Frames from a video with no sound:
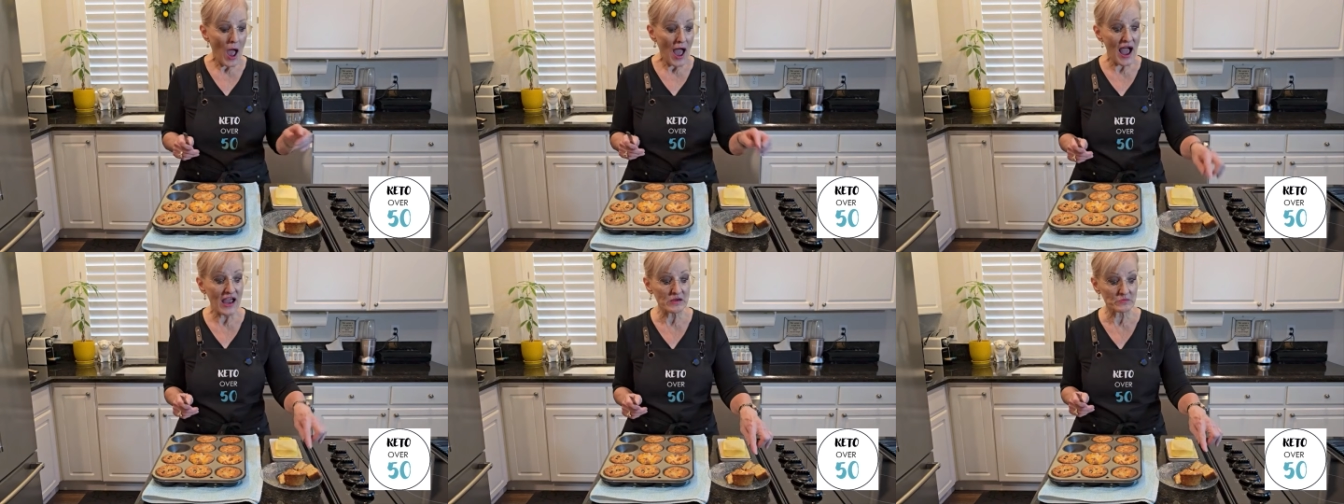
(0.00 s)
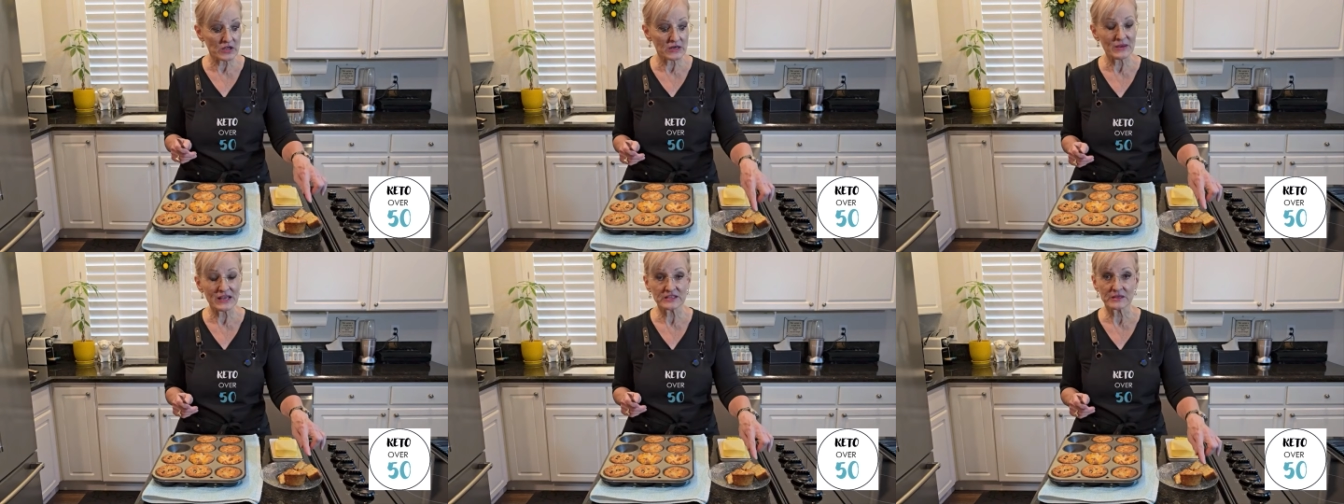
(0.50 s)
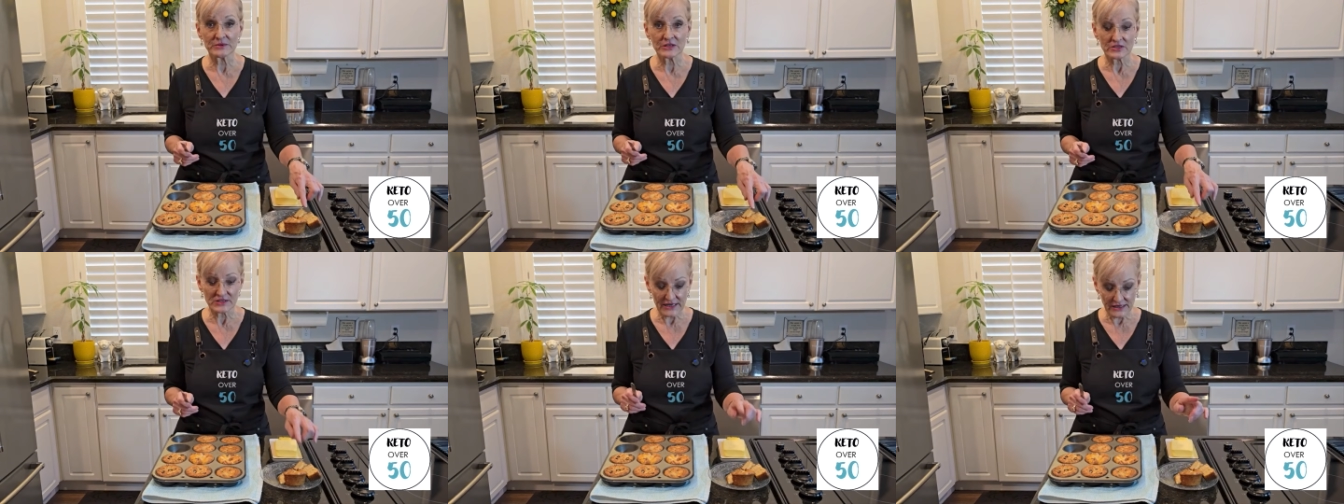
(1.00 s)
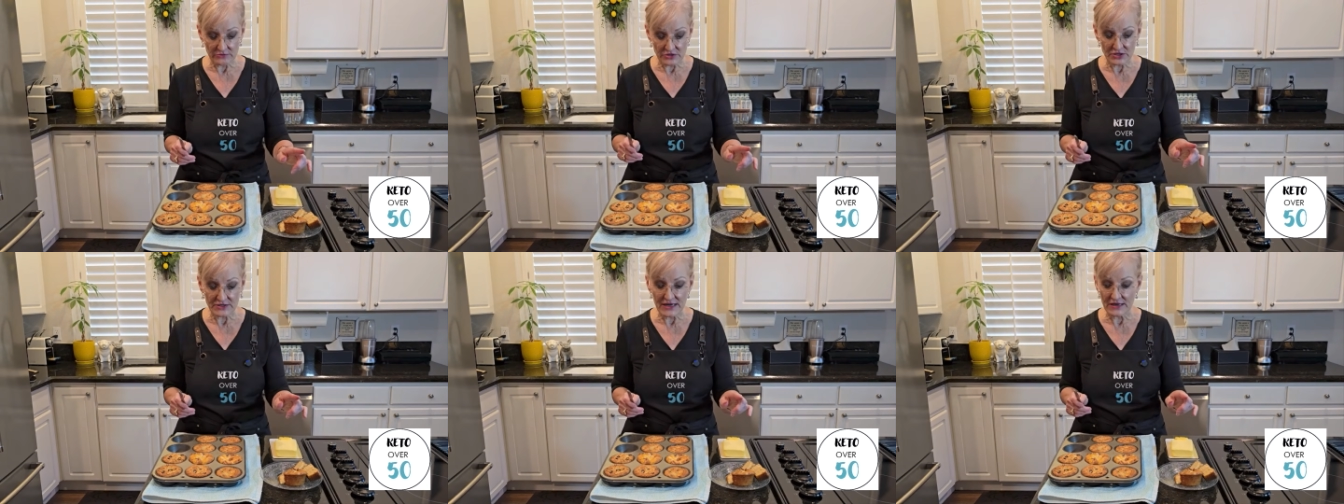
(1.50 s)
I am going to make some little
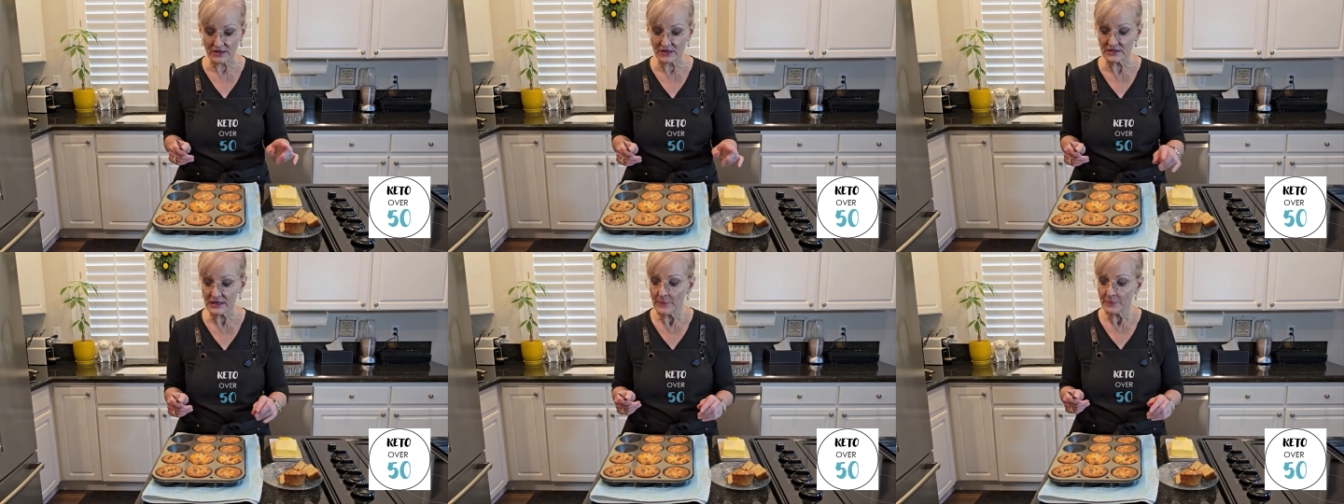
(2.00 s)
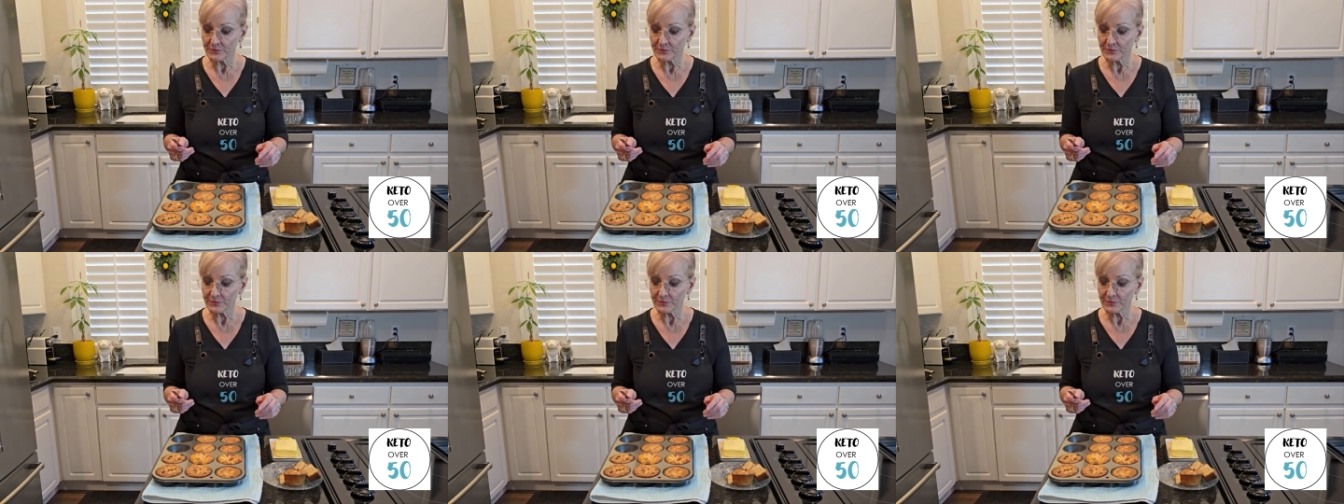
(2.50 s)
sandwiches out of this.